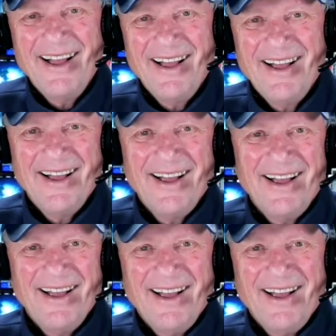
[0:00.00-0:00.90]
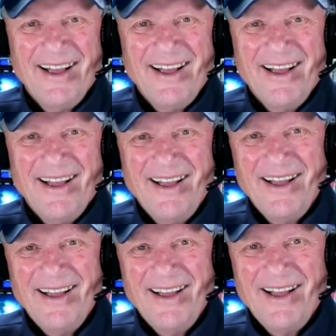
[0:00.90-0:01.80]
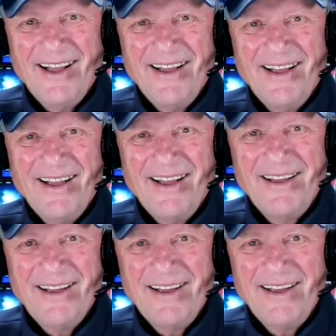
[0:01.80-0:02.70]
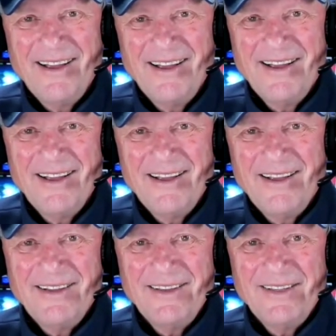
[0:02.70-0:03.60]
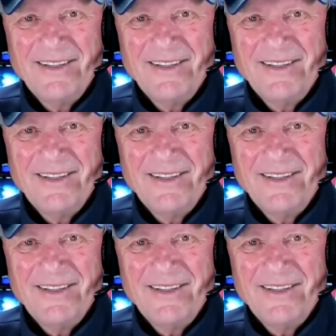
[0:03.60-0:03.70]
(not speaking)